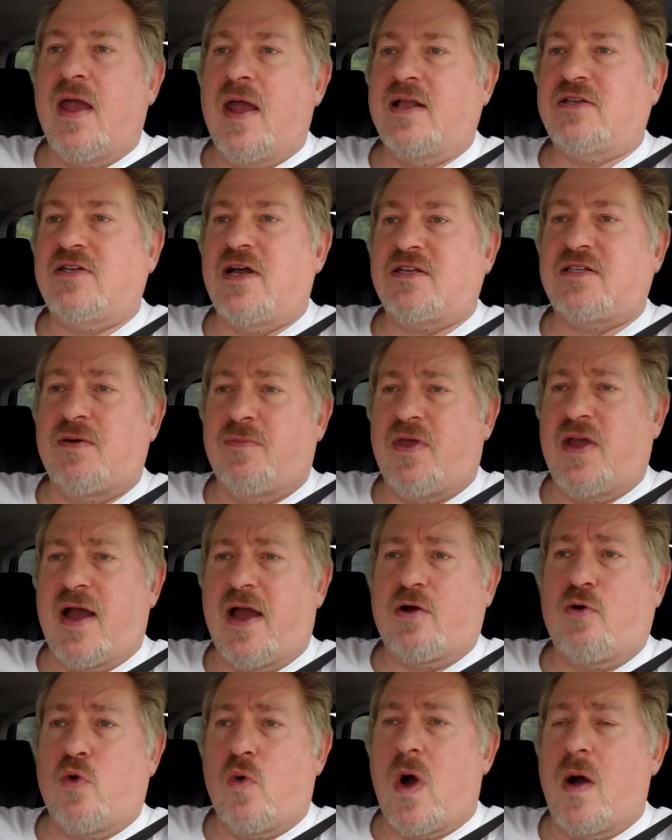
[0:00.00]
It's not something
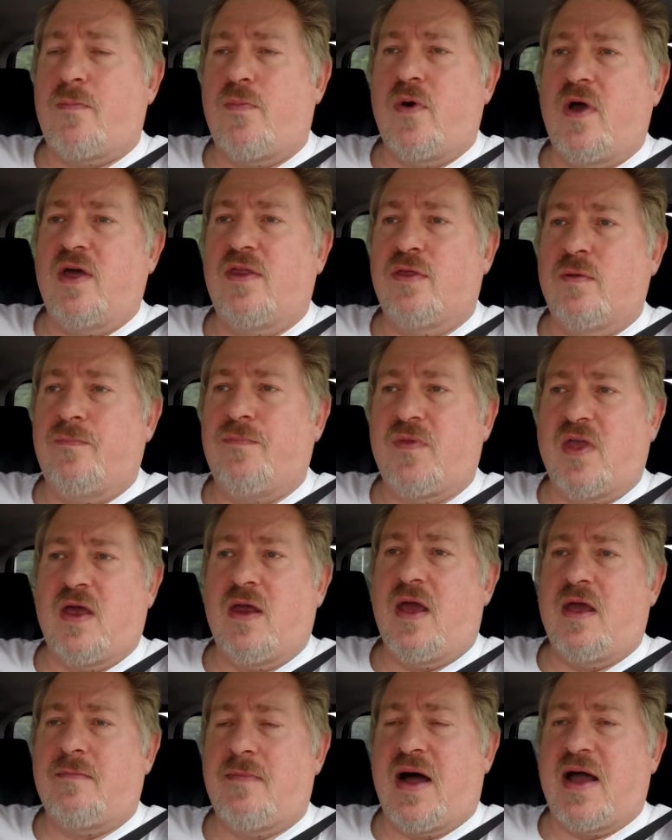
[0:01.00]
I grew up with.
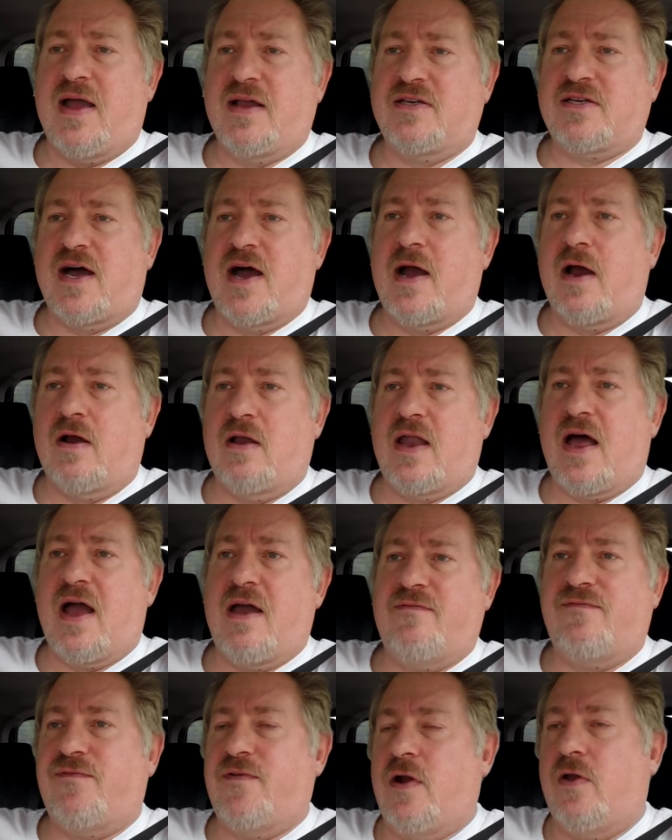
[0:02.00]
In my entire
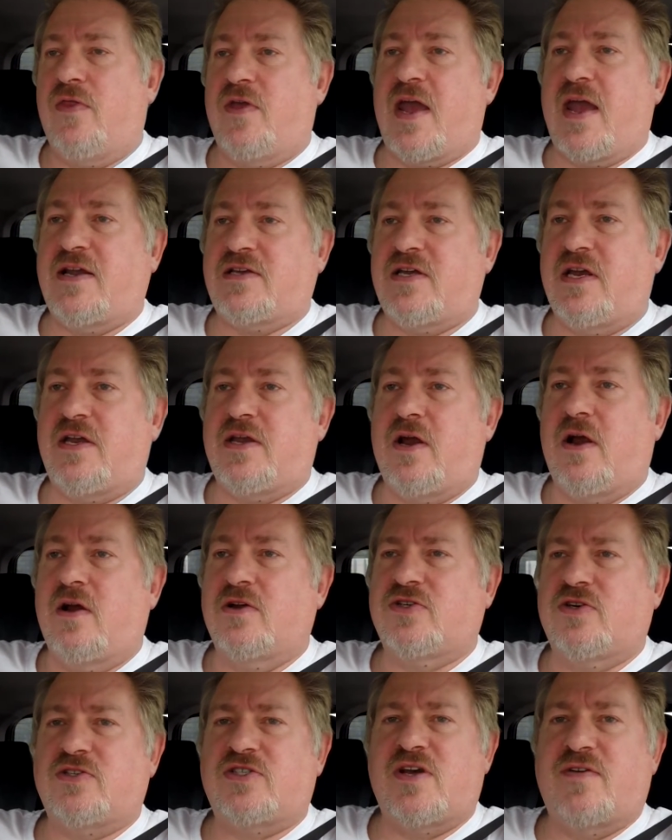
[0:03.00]
life, you know, the 18
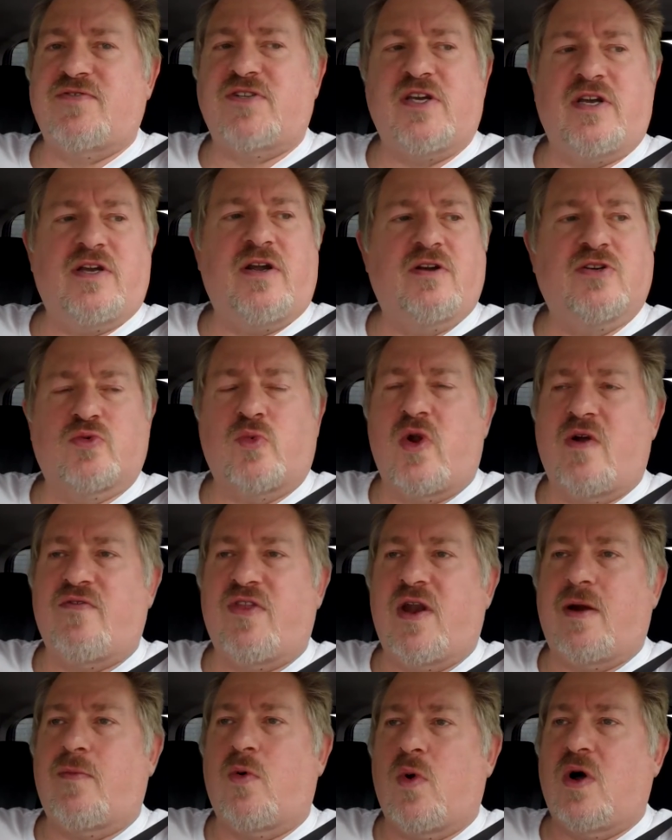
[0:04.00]
years or 17 years or whatever
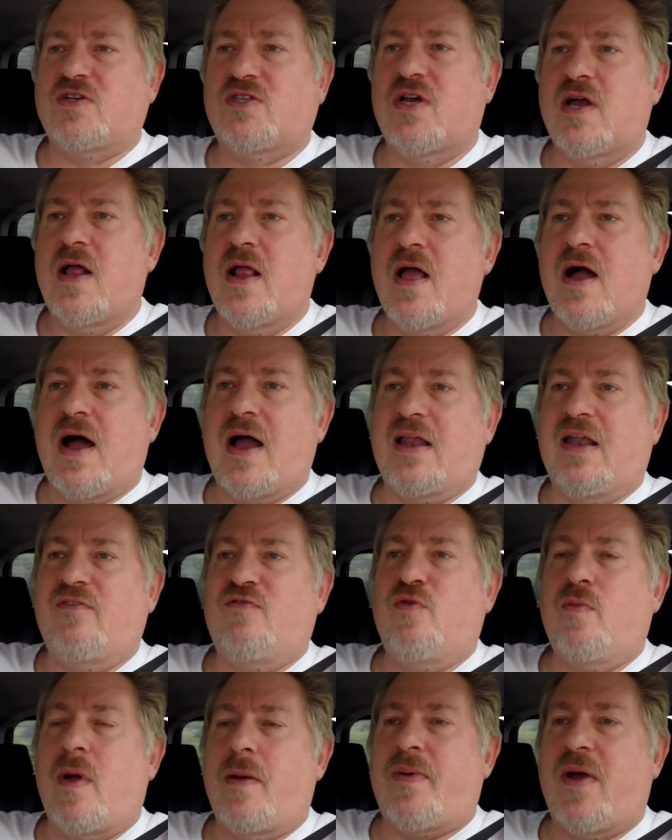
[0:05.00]
the number was, I
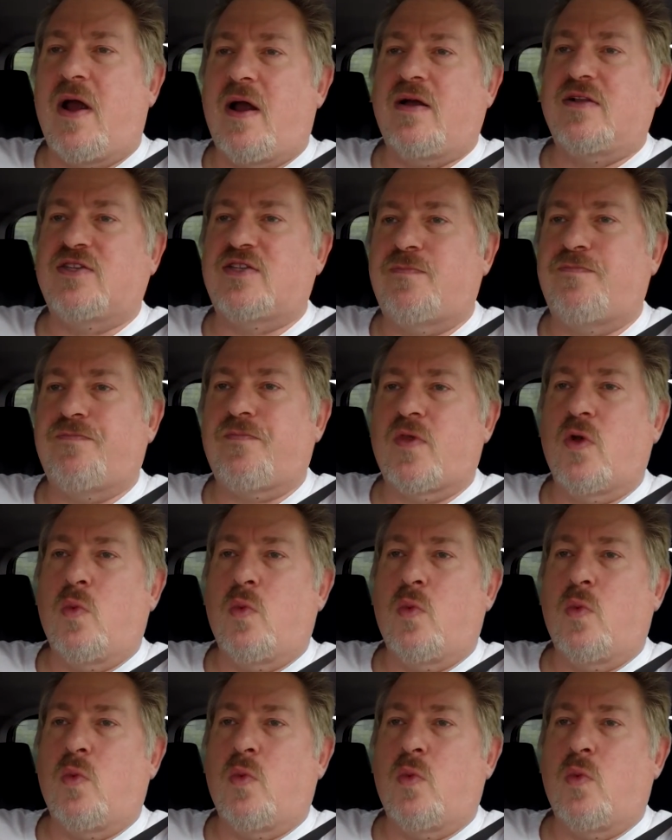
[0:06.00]
lived with my parents.